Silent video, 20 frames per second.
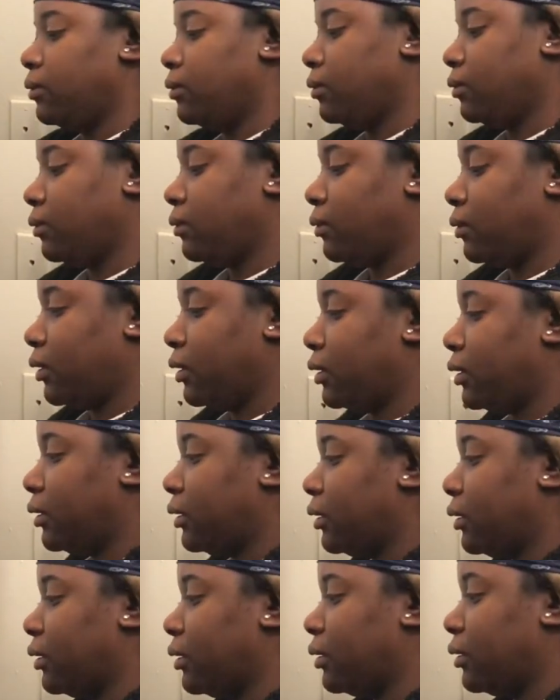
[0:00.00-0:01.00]
Ooh, now i
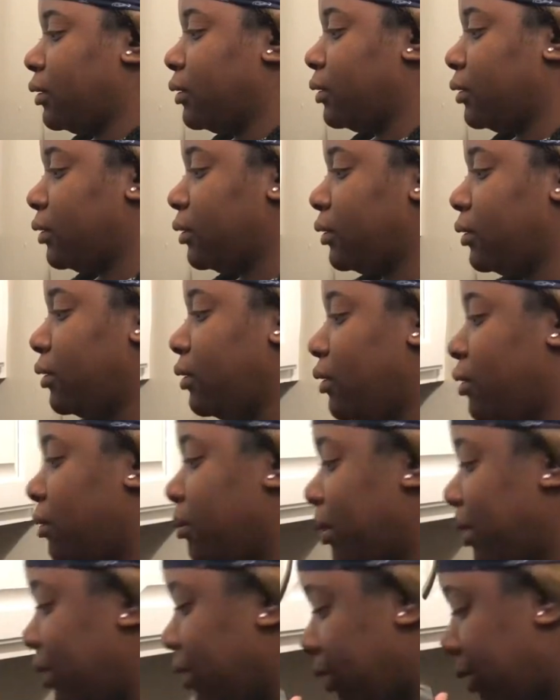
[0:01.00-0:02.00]
smell it you
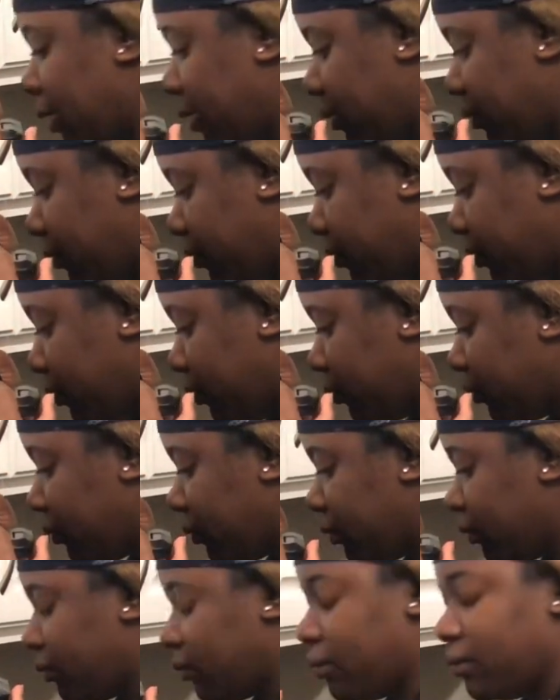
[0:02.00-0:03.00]
smell it now
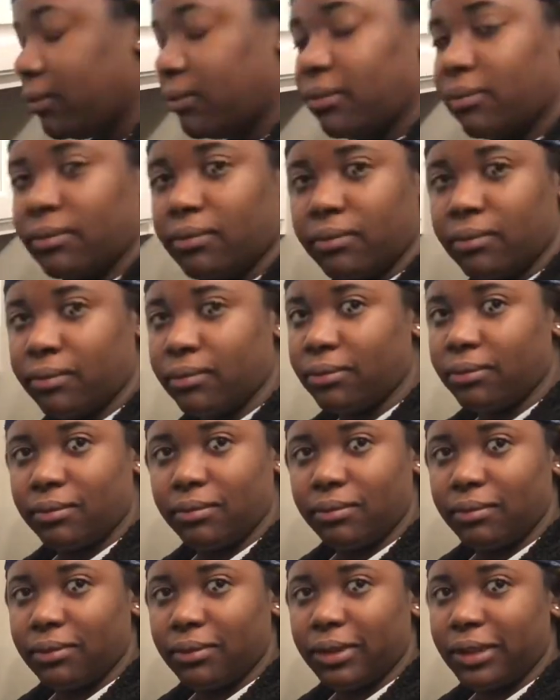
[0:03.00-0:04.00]
mmm
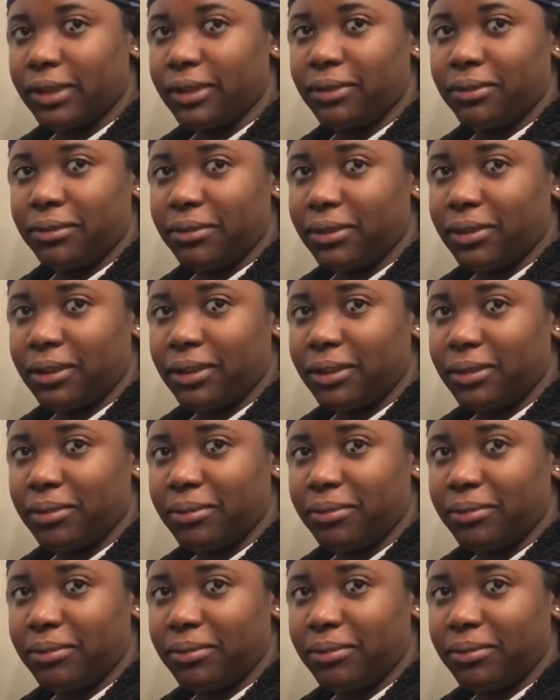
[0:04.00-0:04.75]
so good